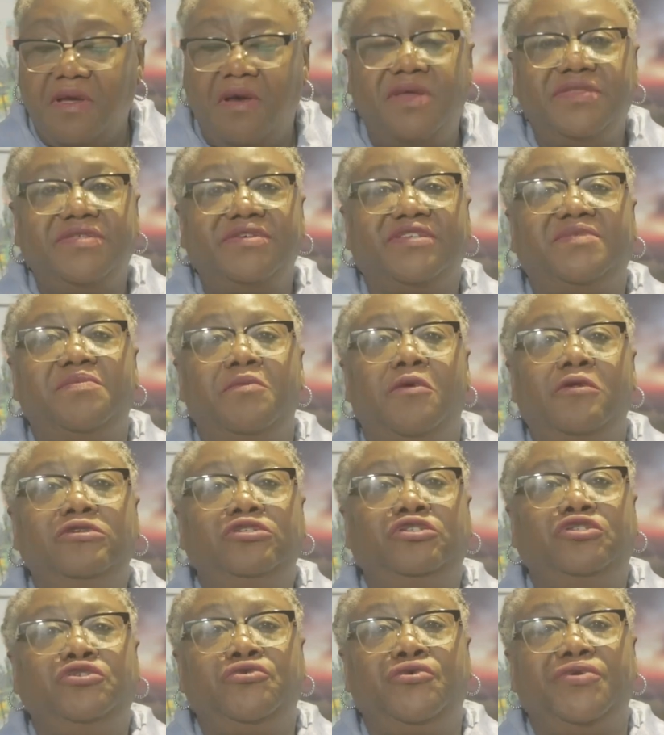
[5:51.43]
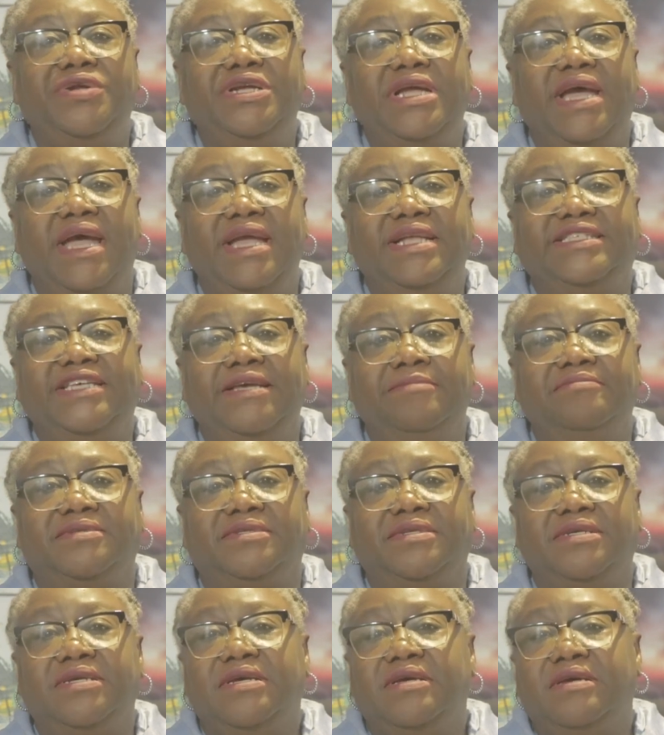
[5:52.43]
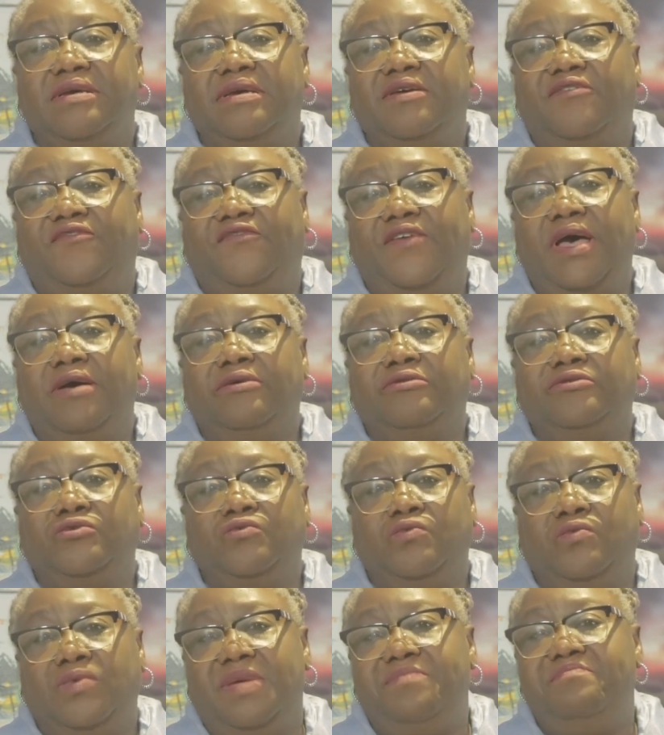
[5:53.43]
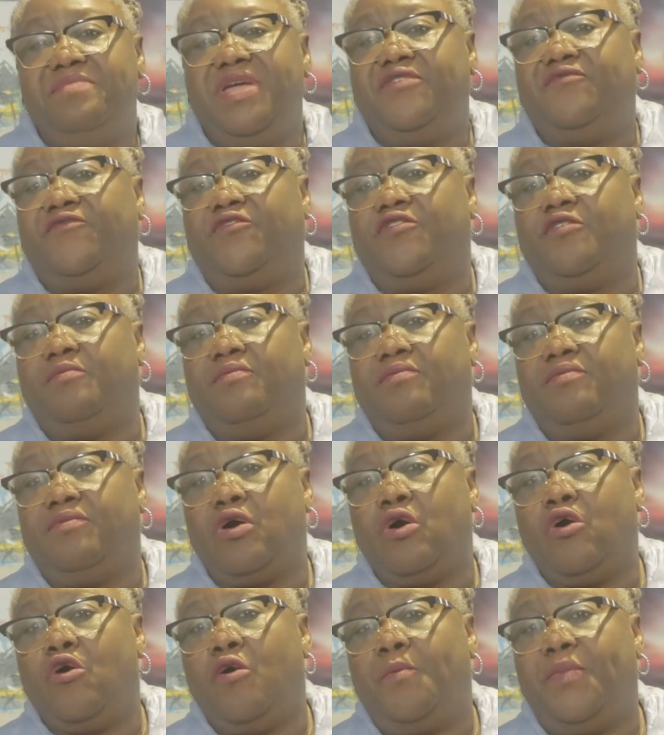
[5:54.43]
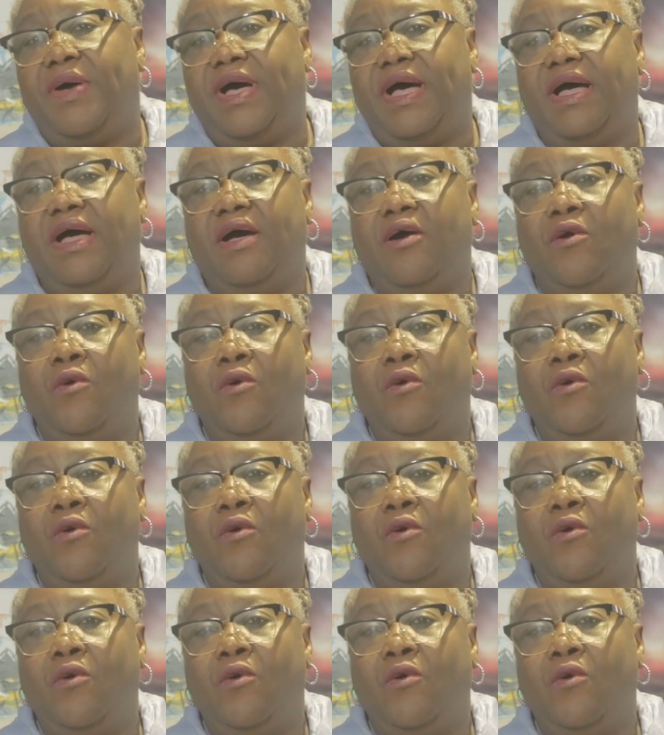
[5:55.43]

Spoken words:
Other small jewelry items found were made from copper